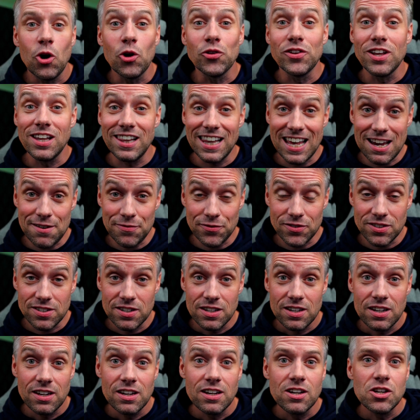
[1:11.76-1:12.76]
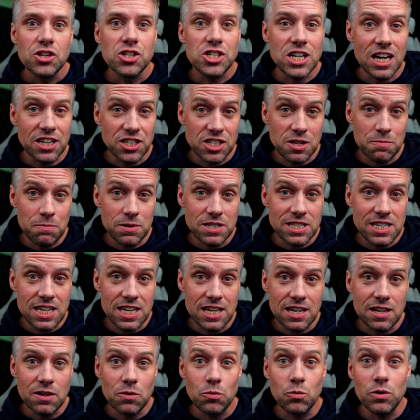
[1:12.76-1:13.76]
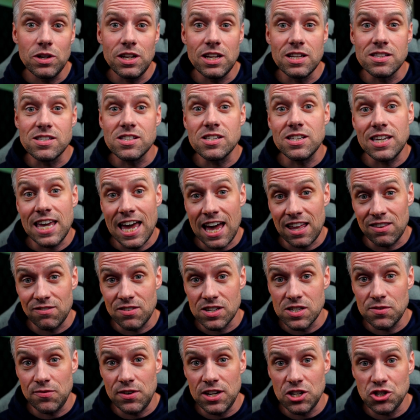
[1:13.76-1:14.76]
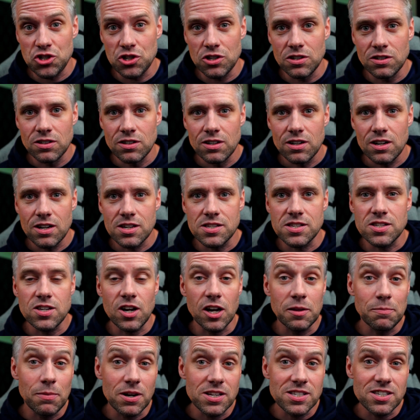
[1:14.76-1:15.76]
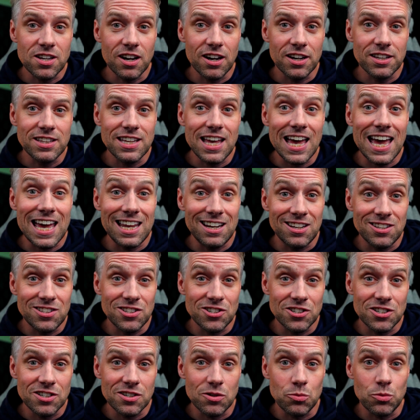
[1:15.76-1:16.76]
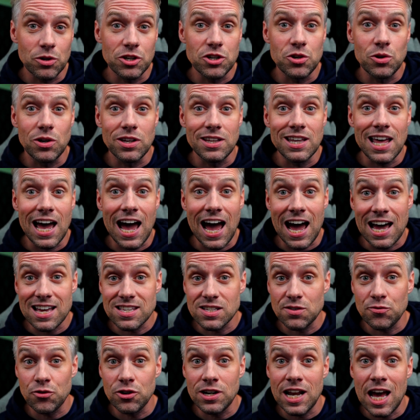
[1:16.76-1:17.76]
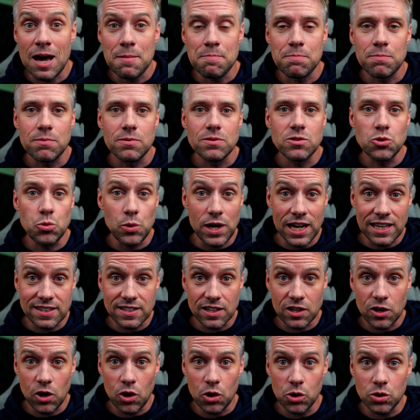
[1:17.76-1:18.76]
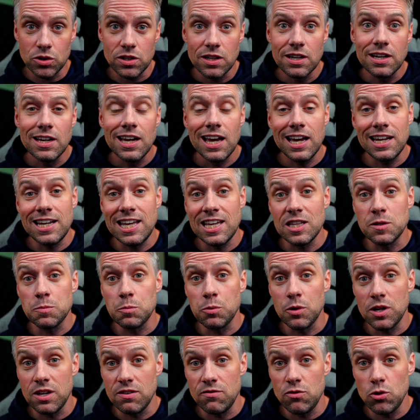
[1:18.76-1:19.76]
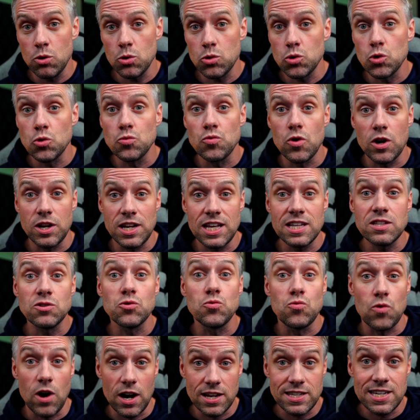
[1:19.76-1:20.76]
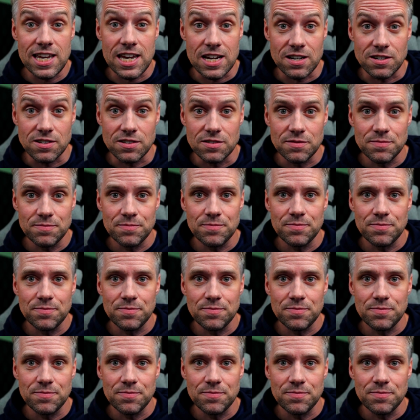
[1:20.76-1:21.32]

On the left, ChatGPT with its Canvas feature, a side-by-side editor where you can ask for an app, tweak the code, and hit preview to run it right here.